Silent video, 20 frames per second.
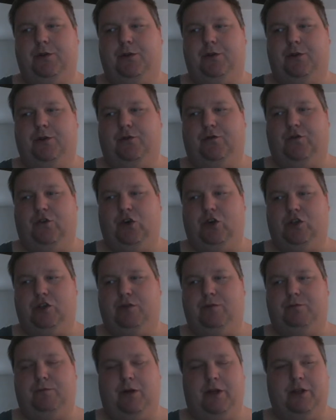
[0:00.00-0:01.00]
The
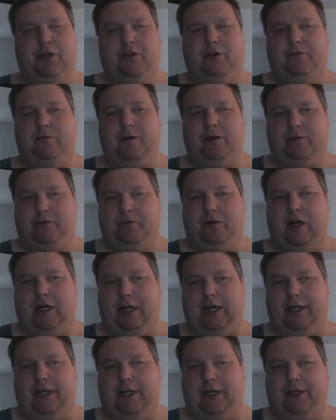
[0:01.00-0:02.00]
first month of me
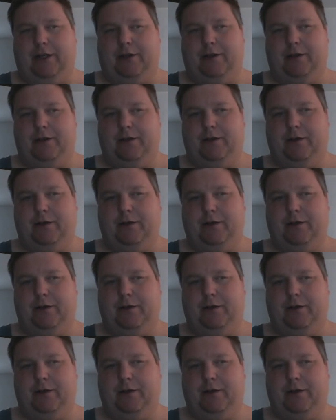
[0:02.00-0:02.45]
riding,